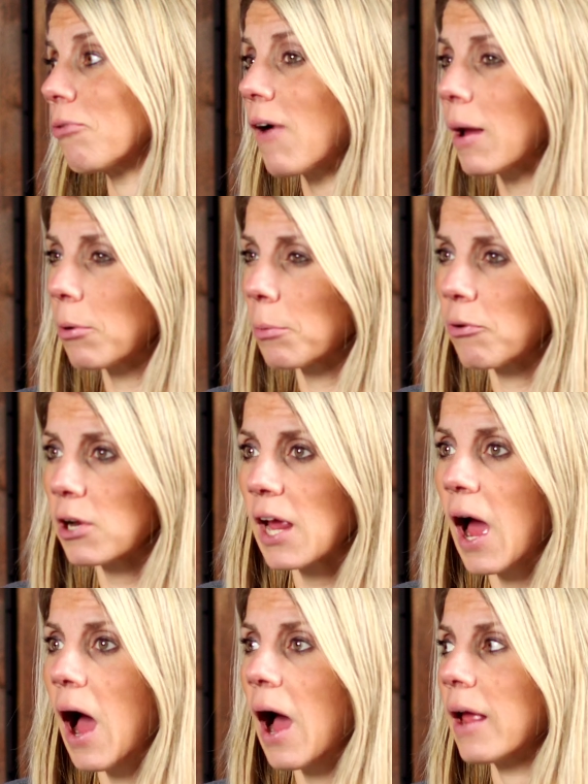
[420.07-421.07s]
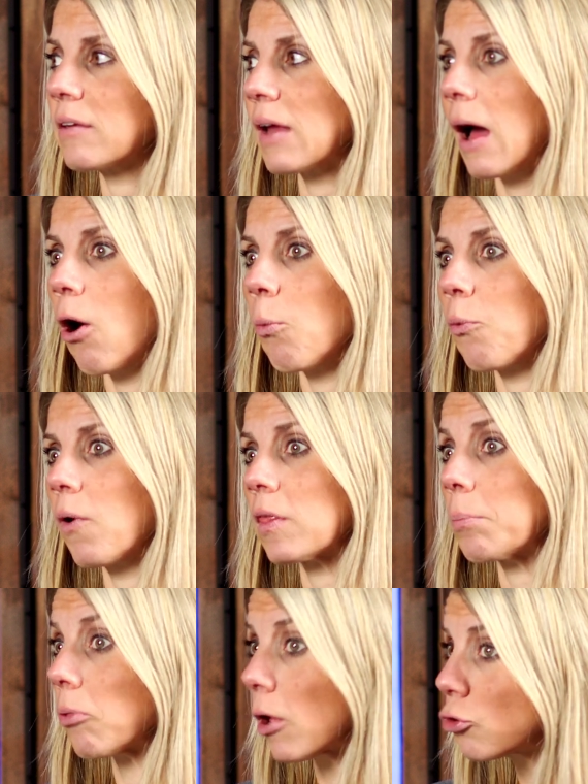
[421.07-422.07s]
fiber pretty high to help
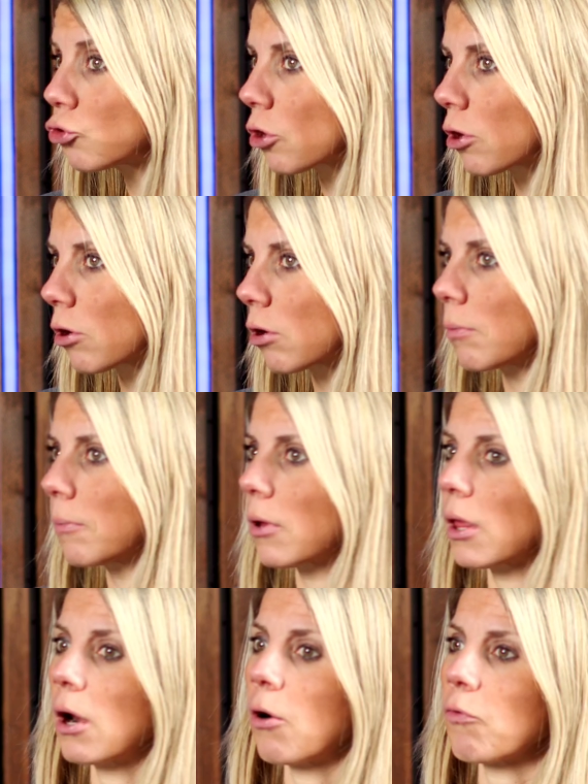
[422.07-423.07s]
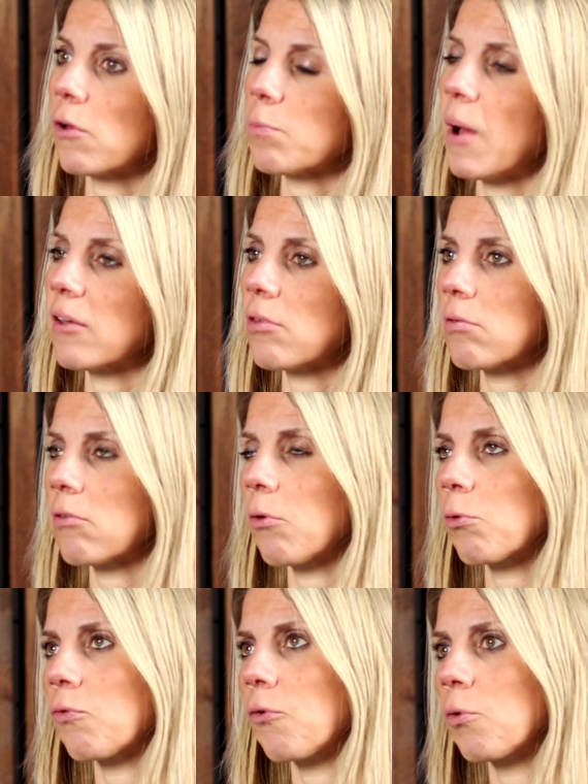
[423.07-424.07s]
with blood sugar, responses to
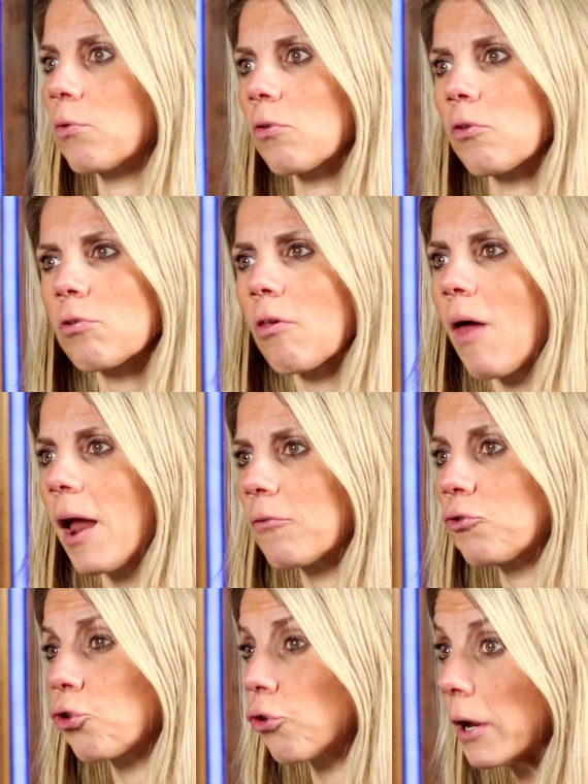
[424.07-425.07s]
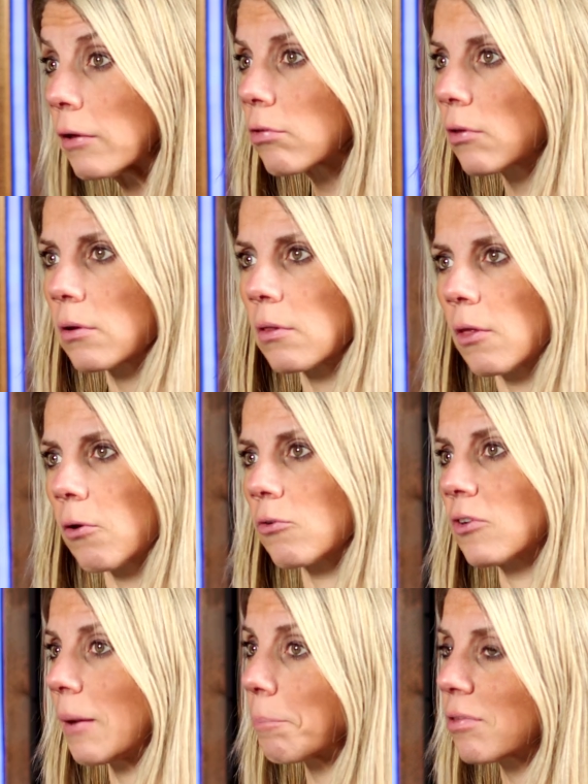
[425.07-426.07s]
those foods. So there's a lot of tricks and little
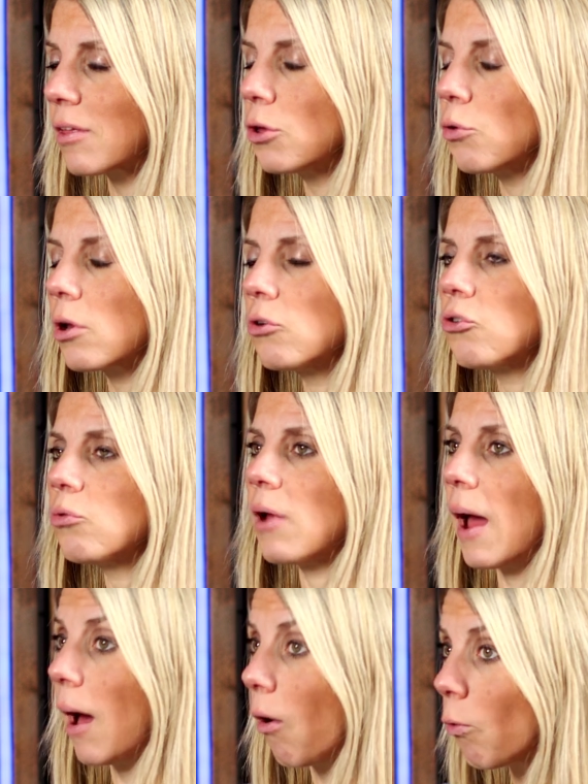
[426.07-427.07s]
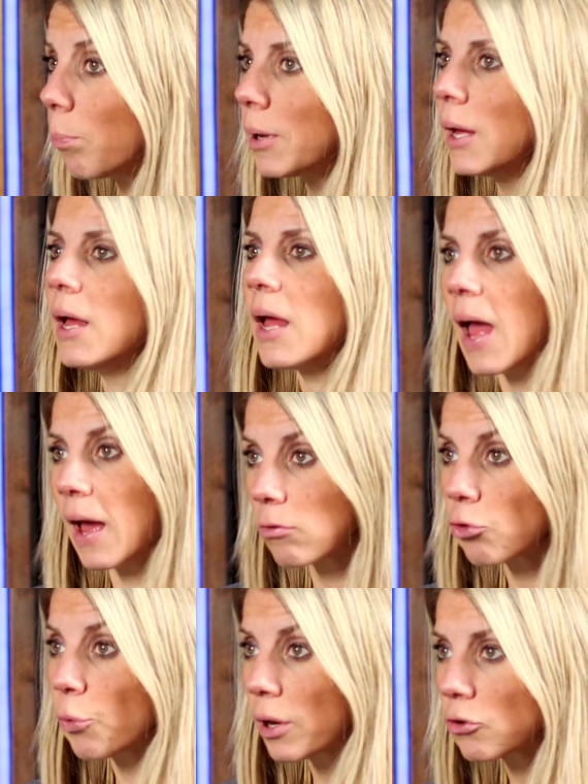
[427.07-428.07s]
tips that you can do to help as
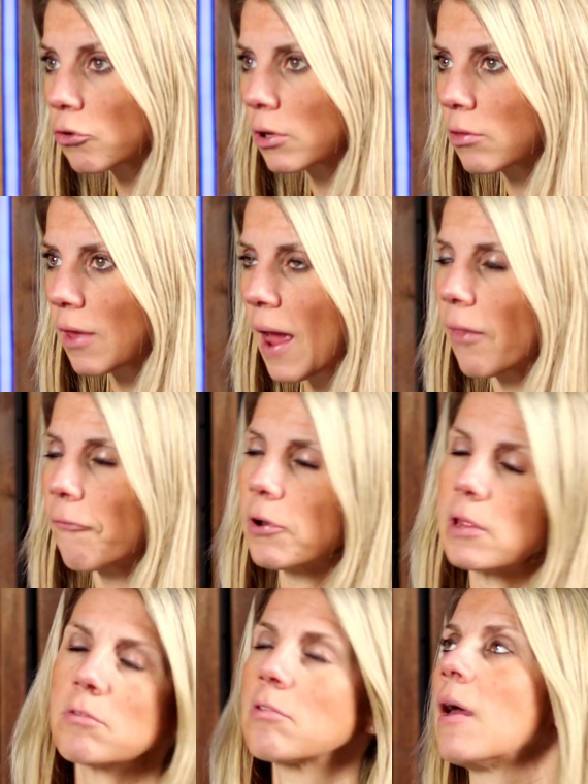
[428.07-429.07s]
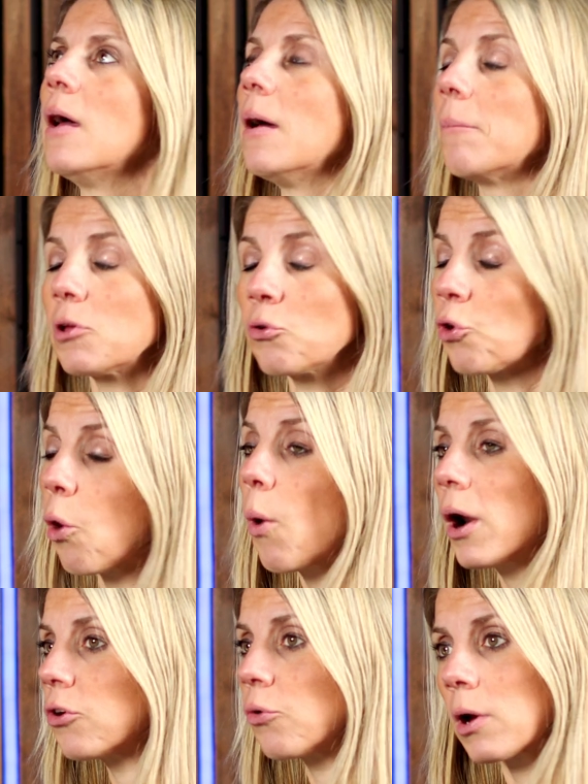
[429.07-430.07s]
you increase calories, but you don't
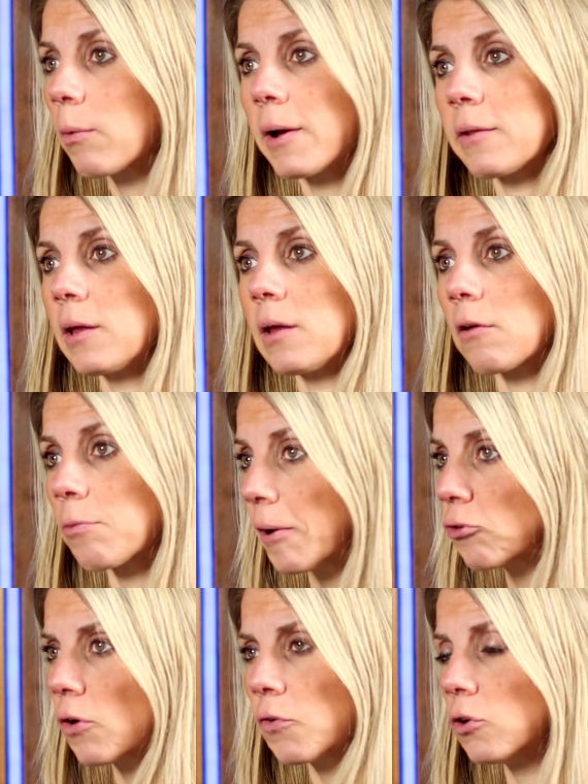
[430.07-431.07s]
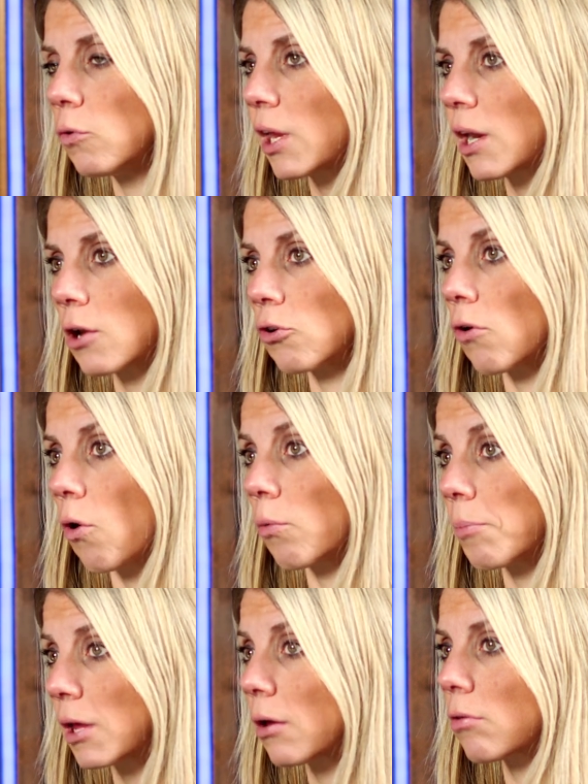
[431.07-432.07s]
want to do it quickly, especially if you're doing it on your own,
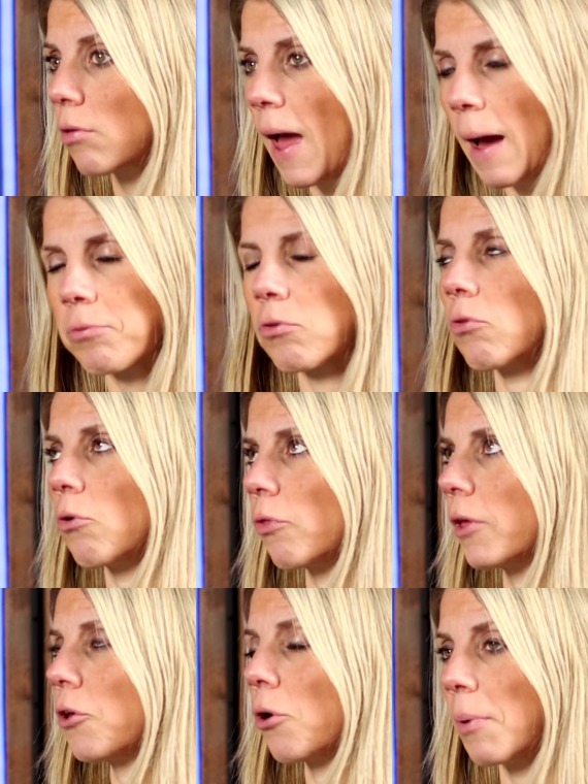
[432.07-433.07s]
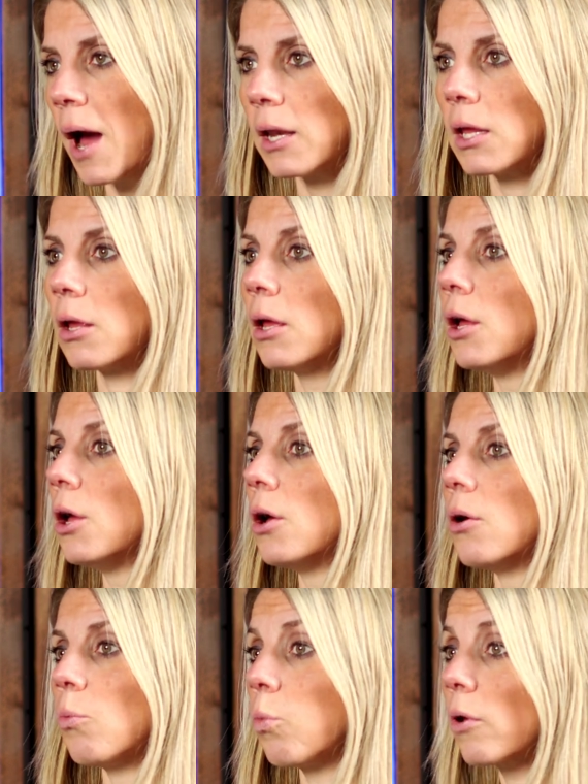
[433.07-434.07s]
because absolutely your body
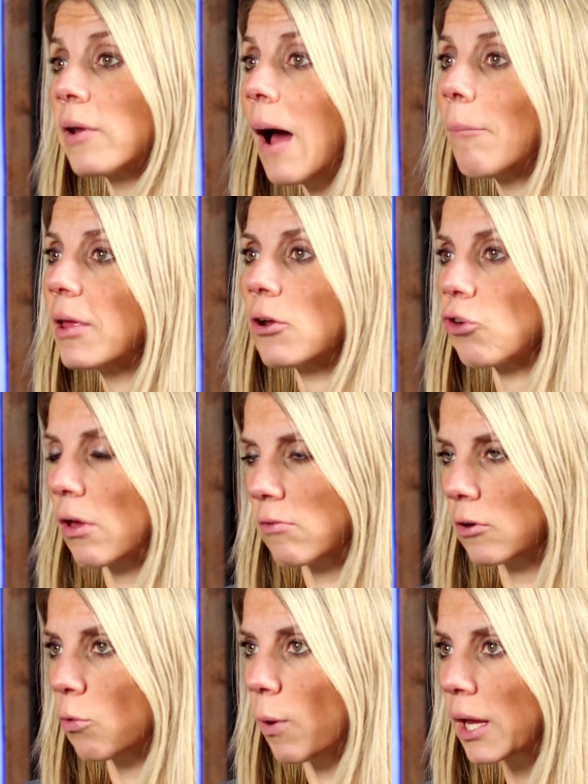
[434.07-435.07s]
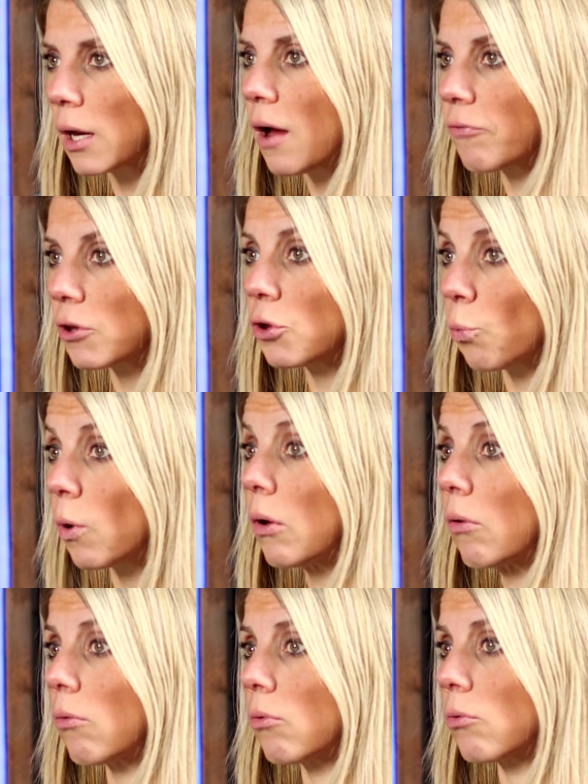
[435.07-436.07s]
will not be adjusted quick enough and you
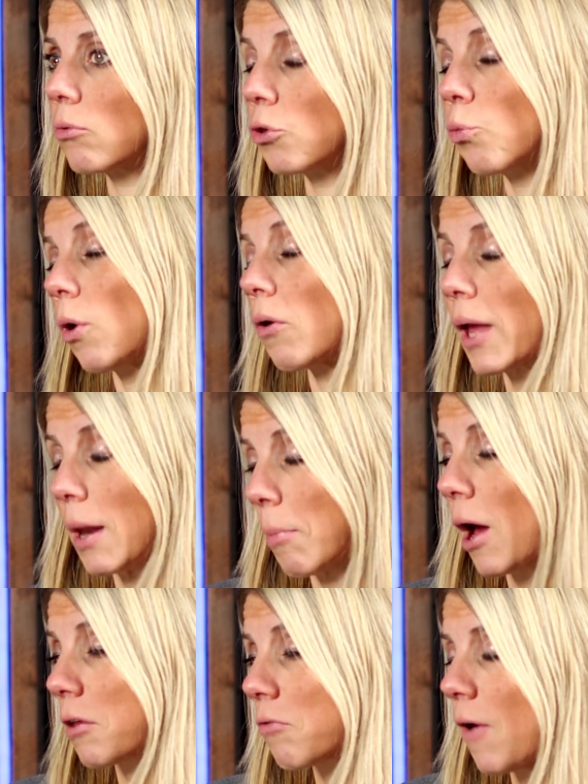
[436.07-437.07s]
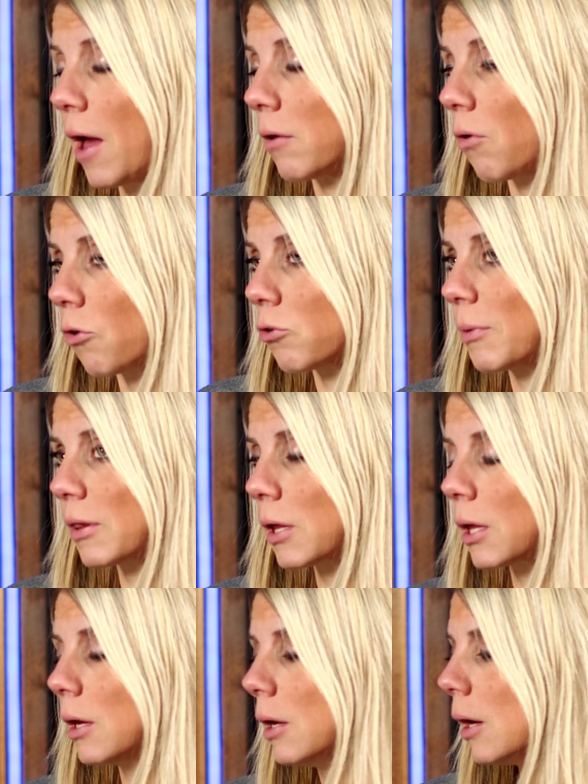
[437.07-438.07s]
will gain body fat
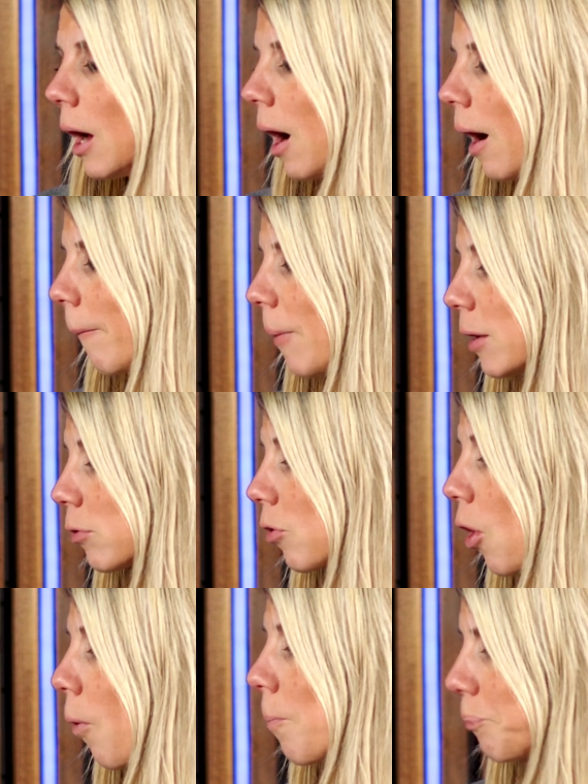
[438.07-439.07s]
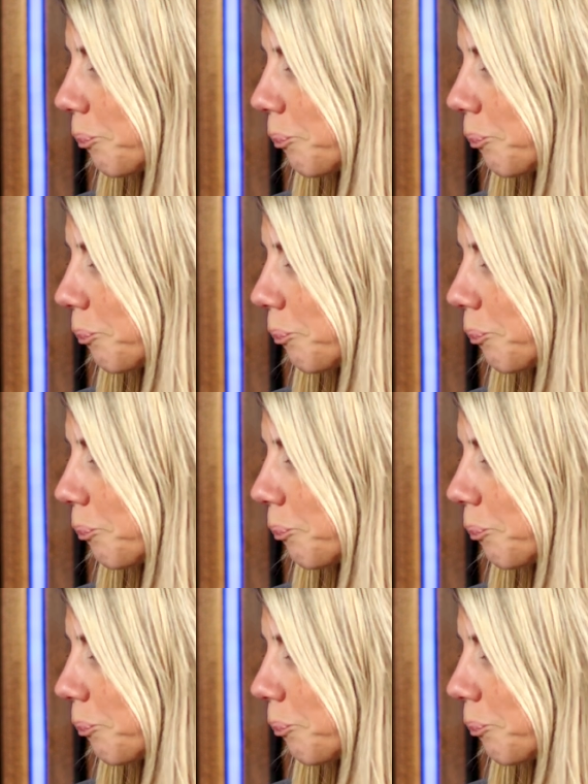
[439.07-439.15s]
ultimately. And so